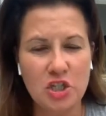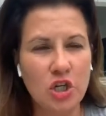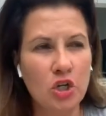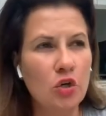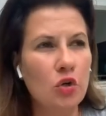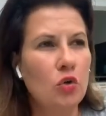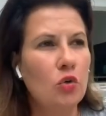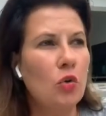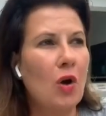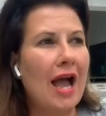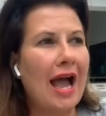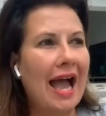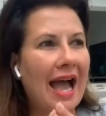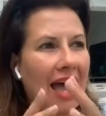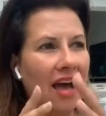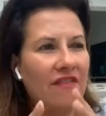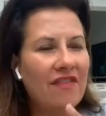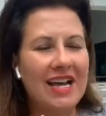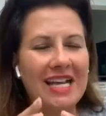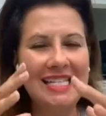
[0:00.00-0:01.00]
to
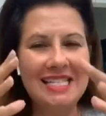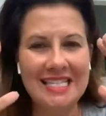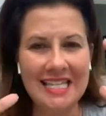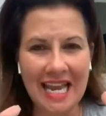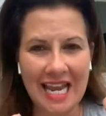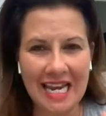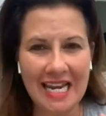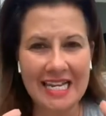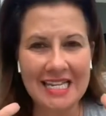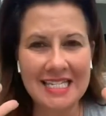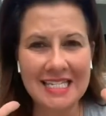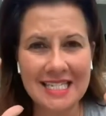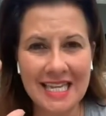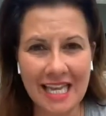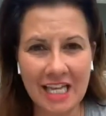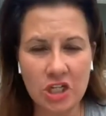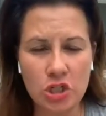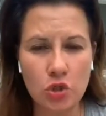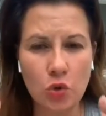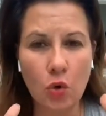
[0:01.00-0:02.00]
have a daily
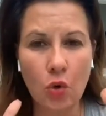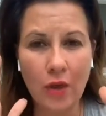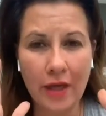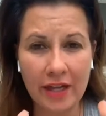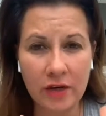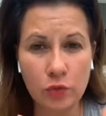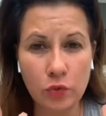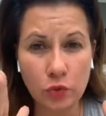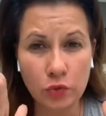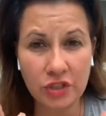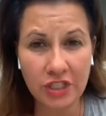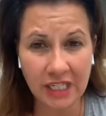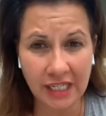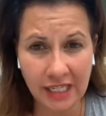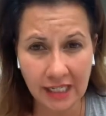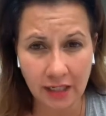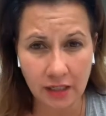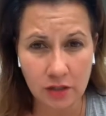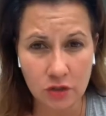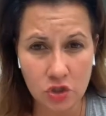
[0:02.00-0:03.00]
schedule and
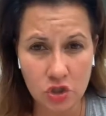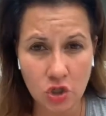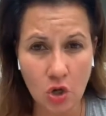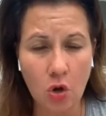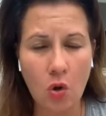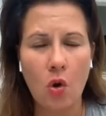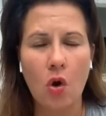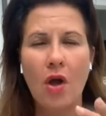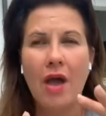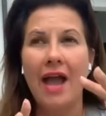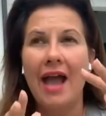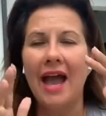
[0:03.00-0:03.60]
routine so